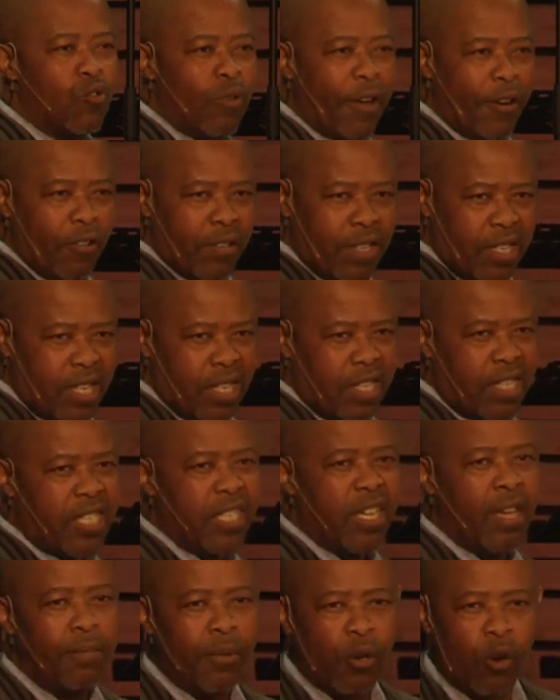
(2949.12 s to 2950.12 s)
You are not sitting
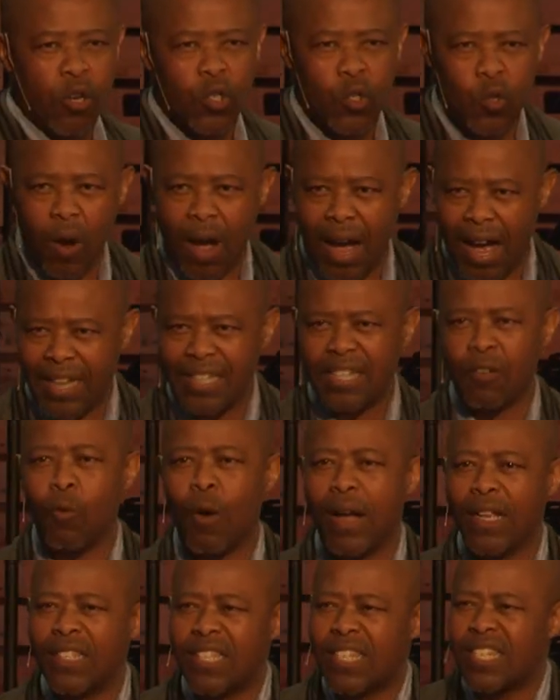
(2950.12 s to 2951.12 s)
here because your heart
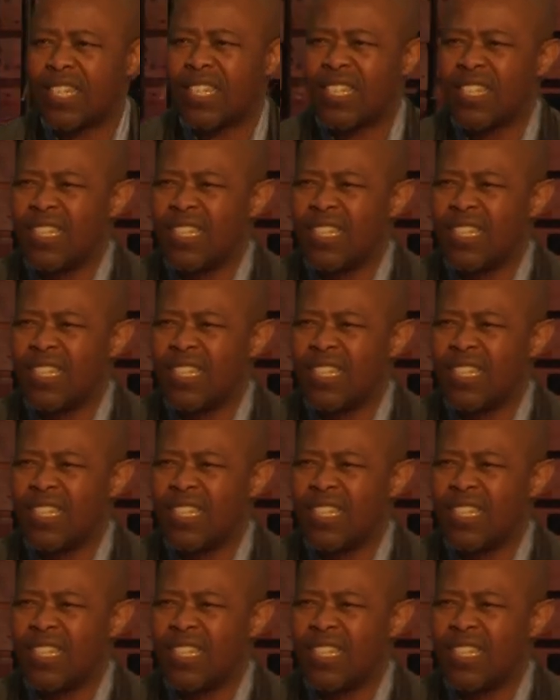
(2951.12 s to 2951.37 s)
wants